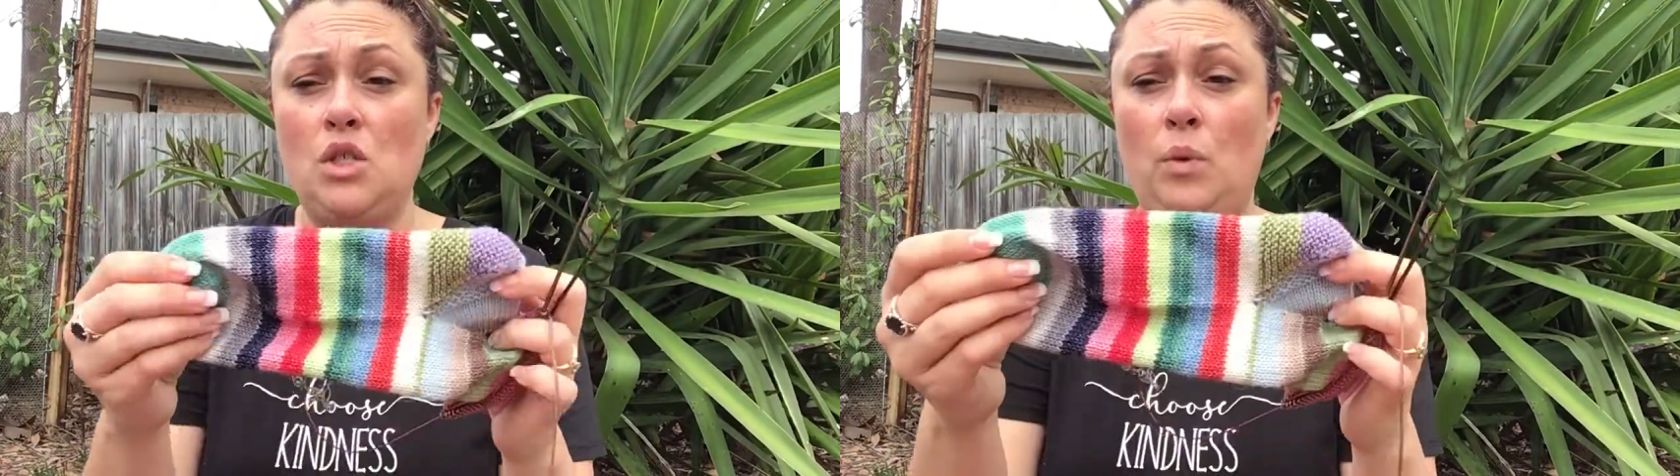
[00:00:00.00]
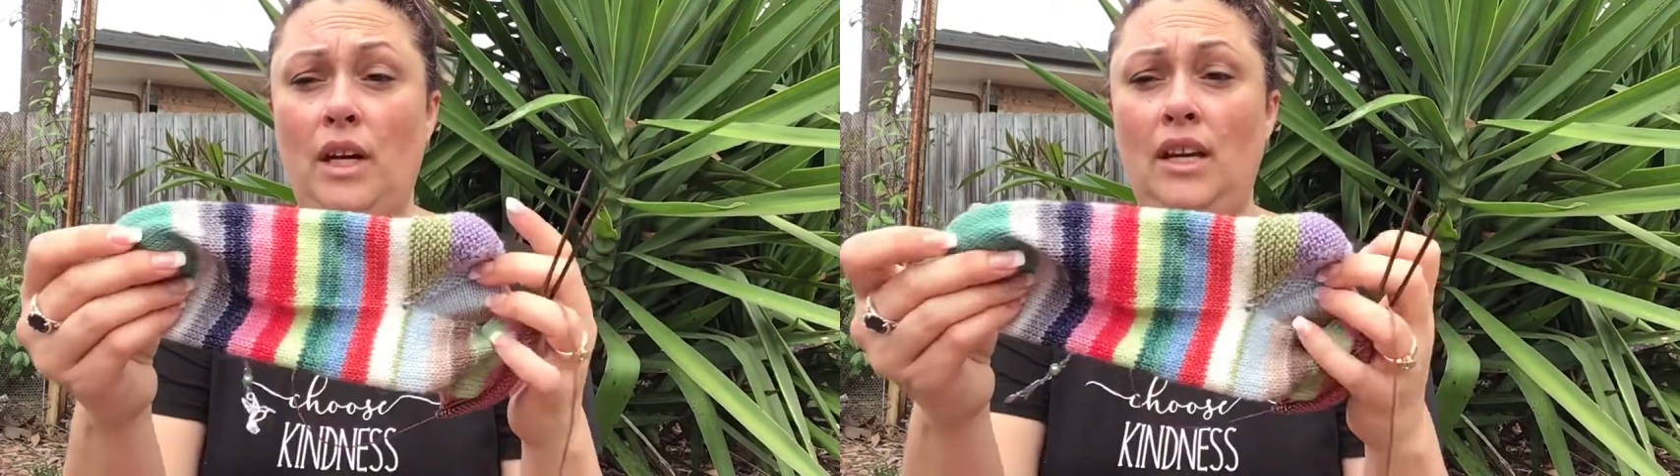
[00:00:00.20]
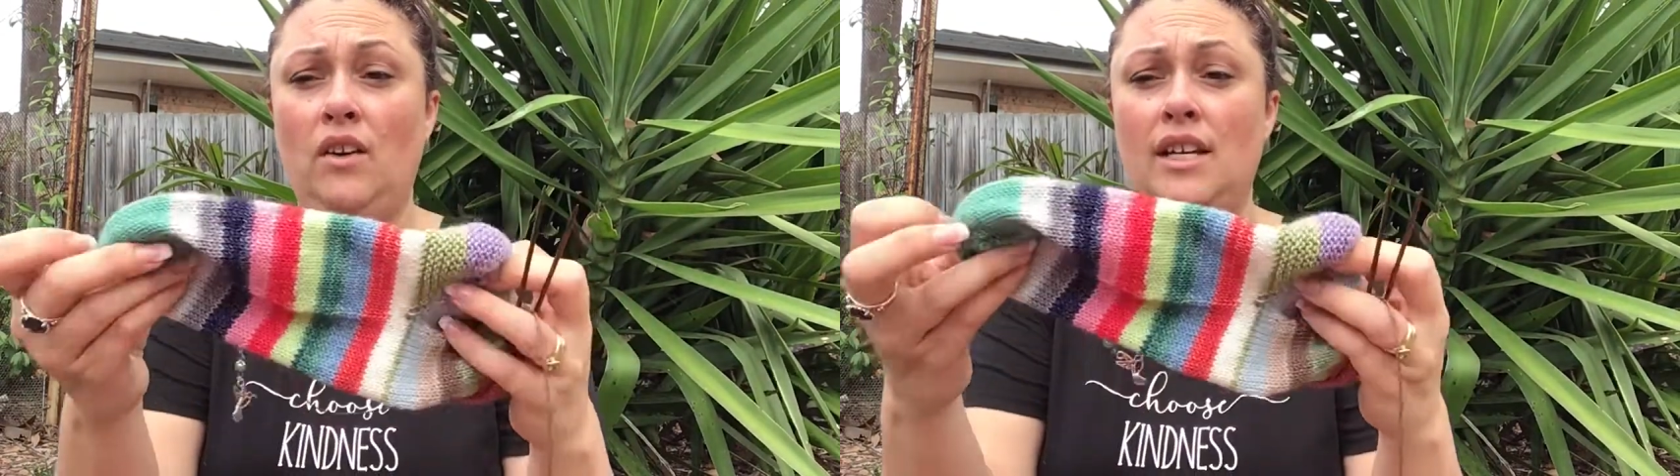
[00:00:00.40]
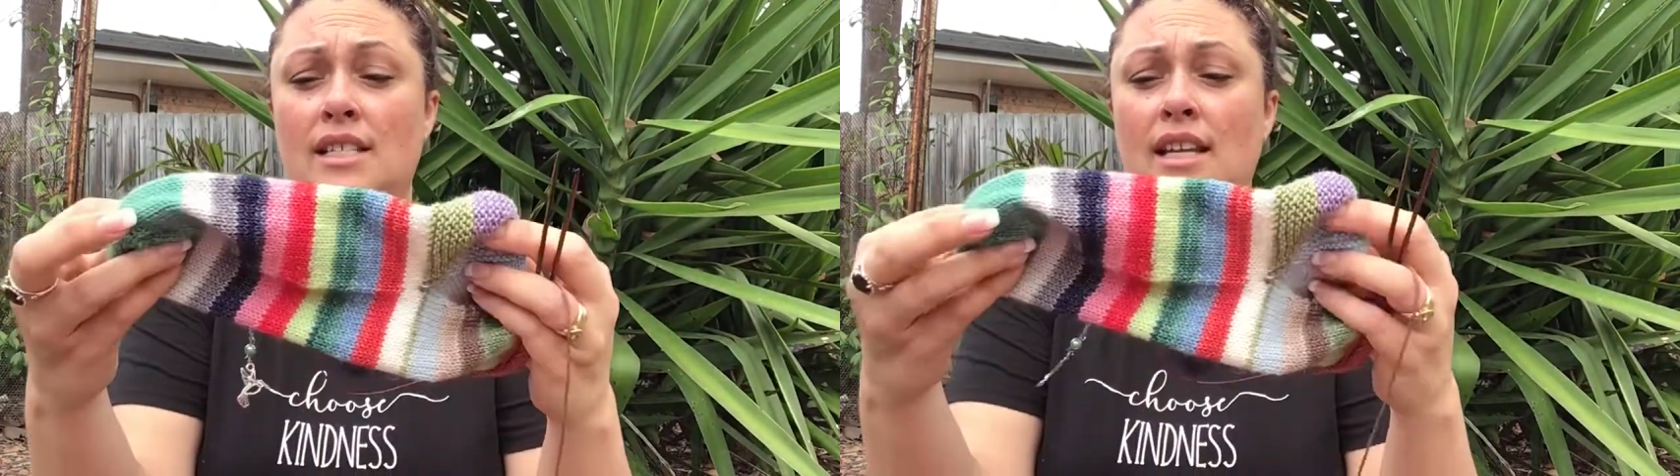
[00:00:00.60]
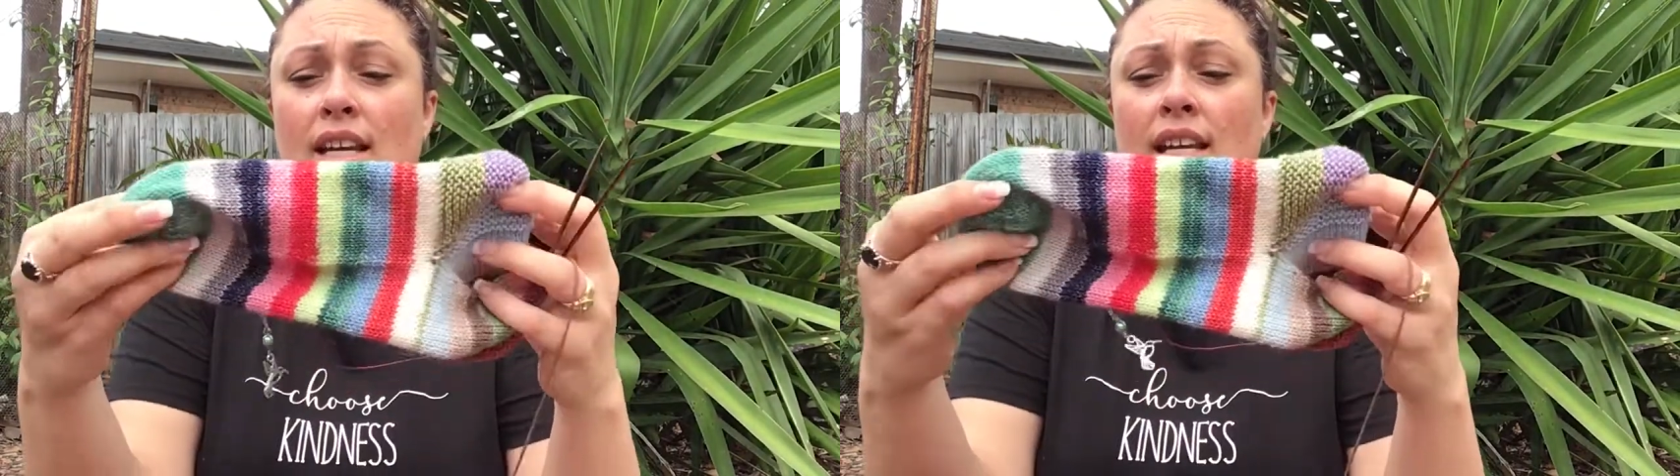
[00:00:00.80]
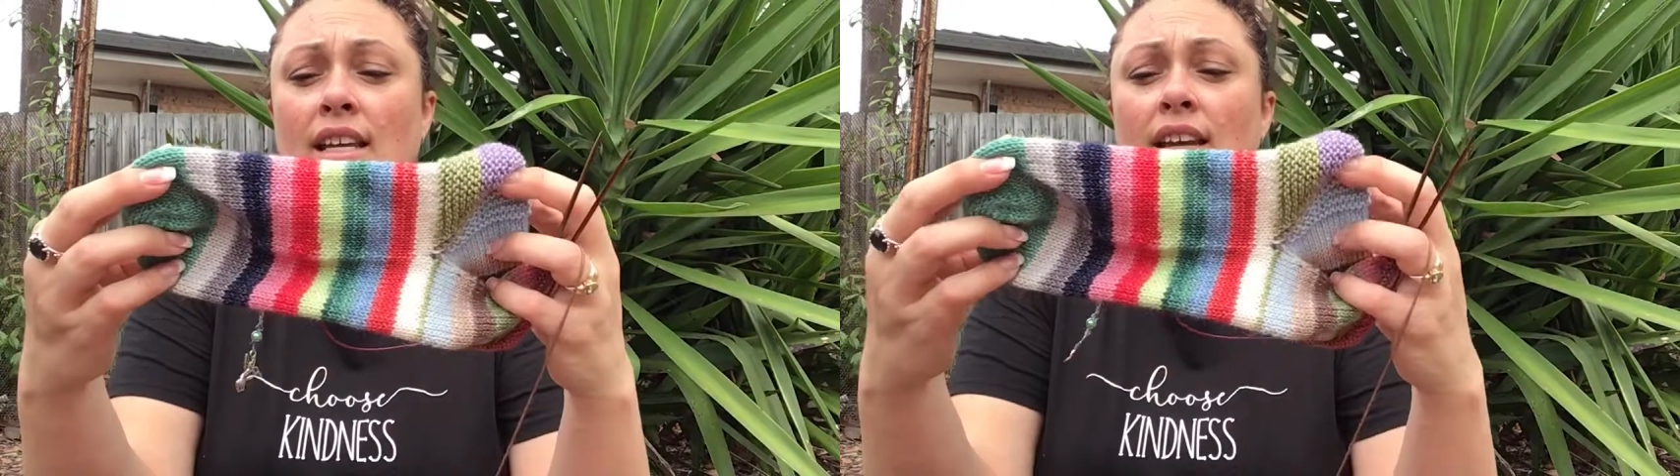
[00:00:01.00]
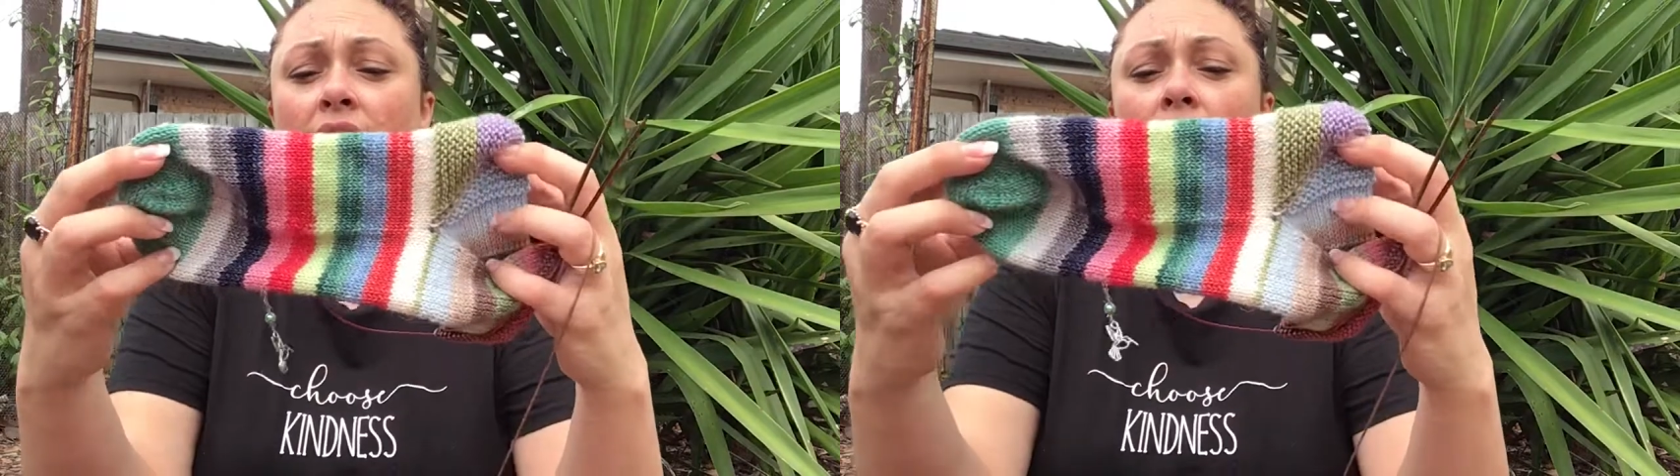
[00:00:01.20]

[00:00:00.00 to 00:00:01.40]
2019